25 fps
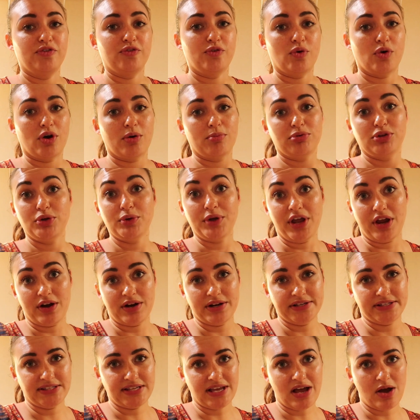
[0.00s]
for Blue
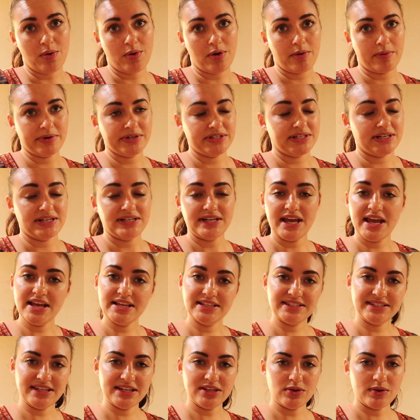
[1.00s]
Curacao where we did a
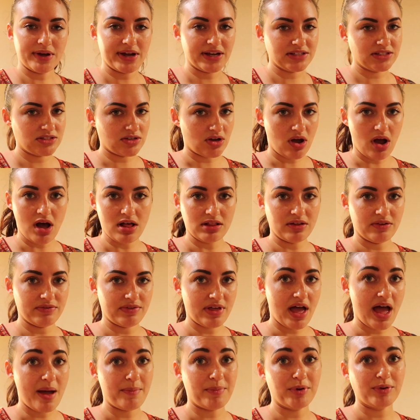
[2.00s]
tasting. You guys saw all of
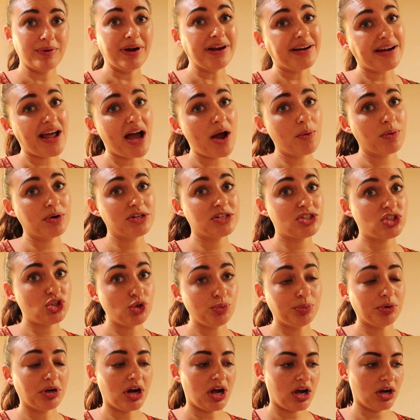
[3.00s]
that. But right now we're
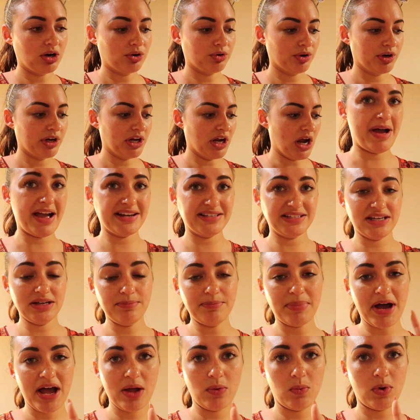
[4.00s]
super hungry. I
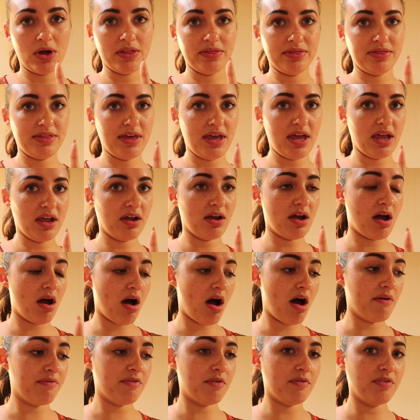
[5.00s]
did buy one thing
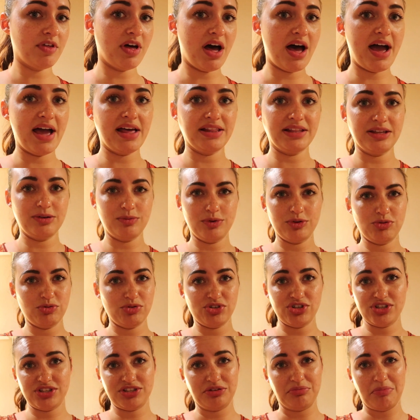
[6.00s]
off of the island, which
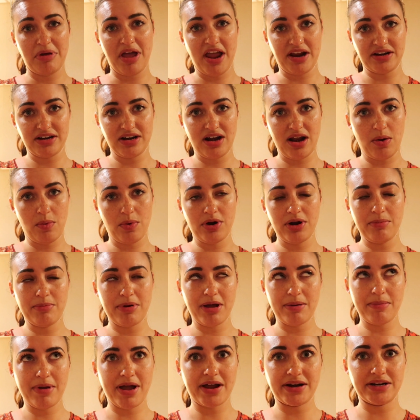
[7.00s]
was just a magnet. I want to
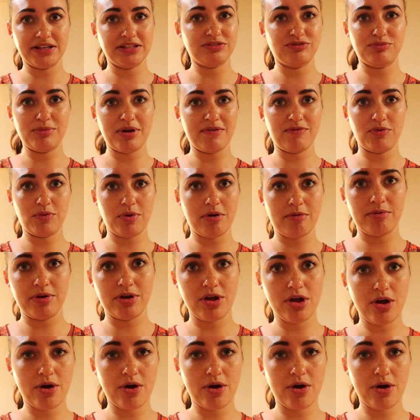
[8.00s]
buy magnets from everywhere we